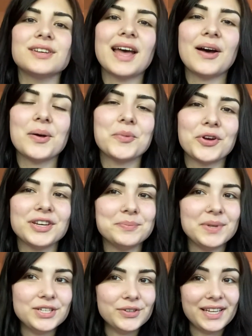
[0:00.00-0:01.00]
now I'm going to
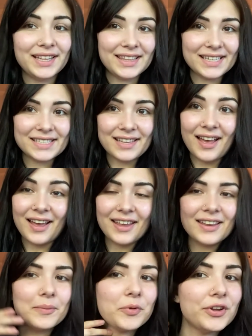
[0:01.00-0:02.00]
be doing this
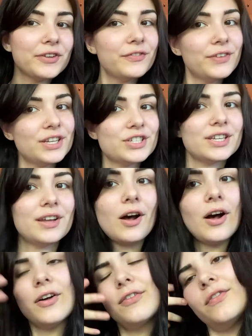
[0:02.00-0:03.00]
side. I'm going to finish it
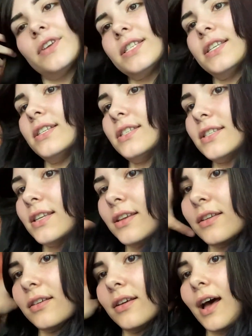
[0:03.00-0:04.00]
off since
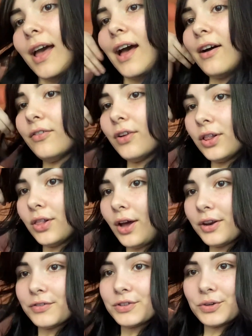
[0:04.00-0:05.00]
I have a
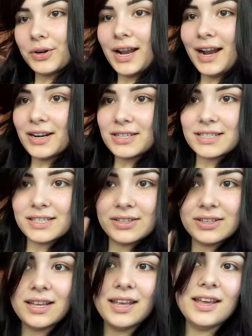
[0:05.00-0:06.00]
lot of short hair
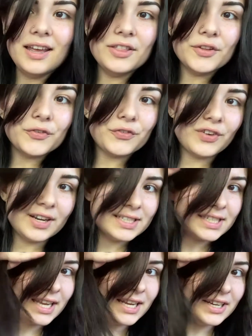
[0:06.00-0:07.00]
still in the front
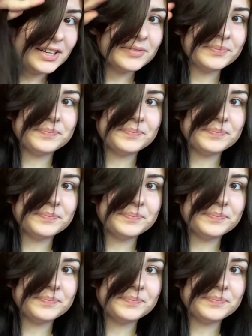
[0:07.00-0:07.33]
here.